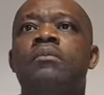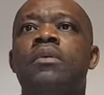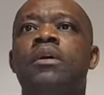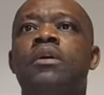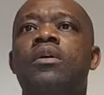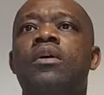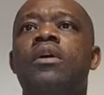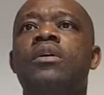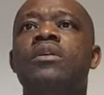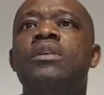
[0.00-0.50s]

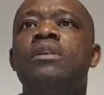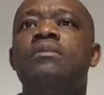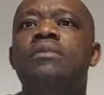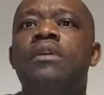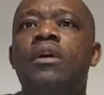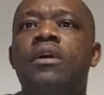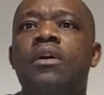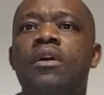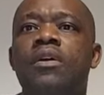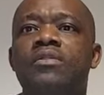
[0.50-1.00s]
God
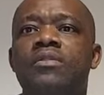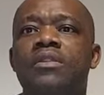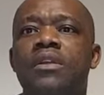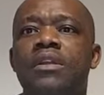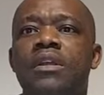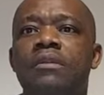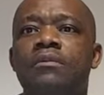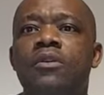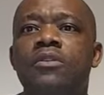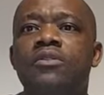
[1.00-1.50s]
never asked the
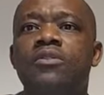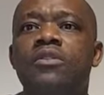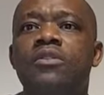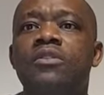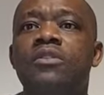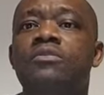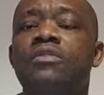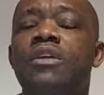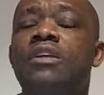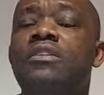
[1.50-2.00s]
name of Jesus.
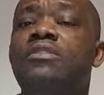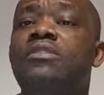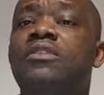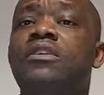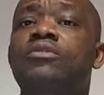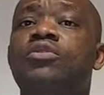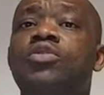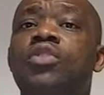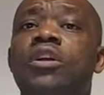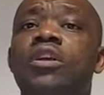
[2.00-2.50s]
This very
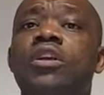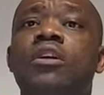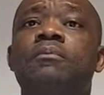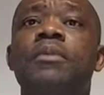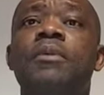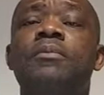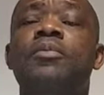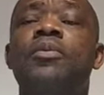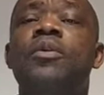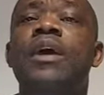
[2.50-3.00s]
scripture, a lot of
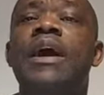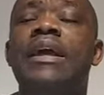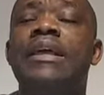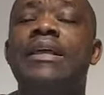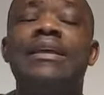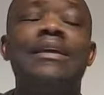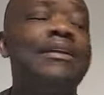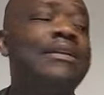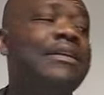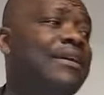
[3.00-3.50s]
people are
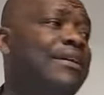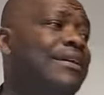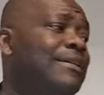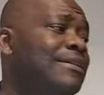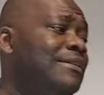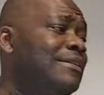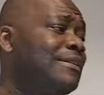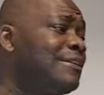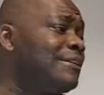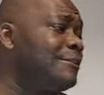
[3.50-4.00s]
kicking
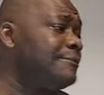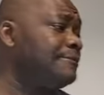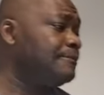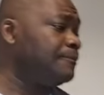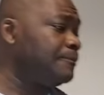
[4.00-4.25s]
against it.